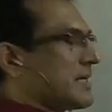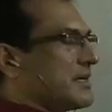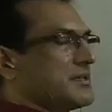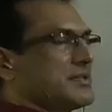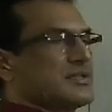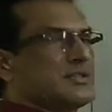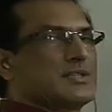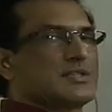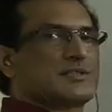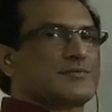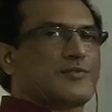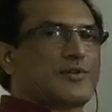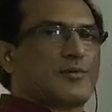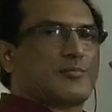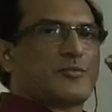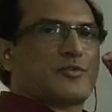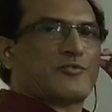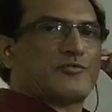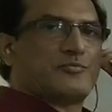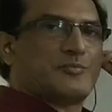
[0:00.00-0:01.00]
the continuous
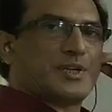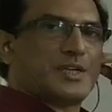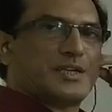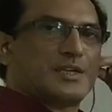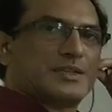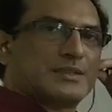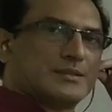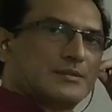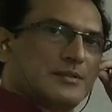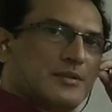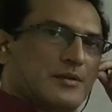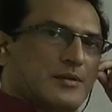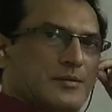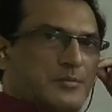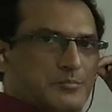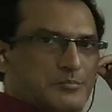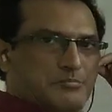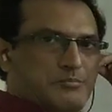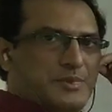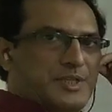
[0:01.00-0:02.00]
form of be?
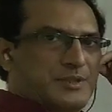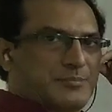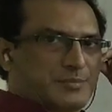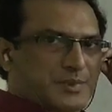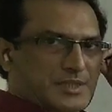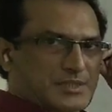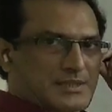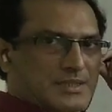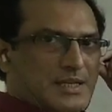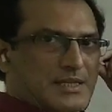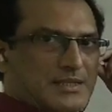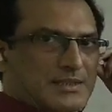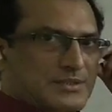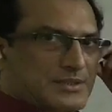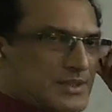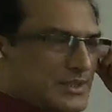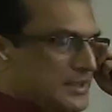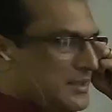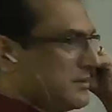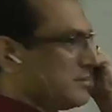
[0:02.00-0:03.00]
Be plus
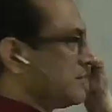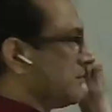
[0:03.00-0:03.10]
ing.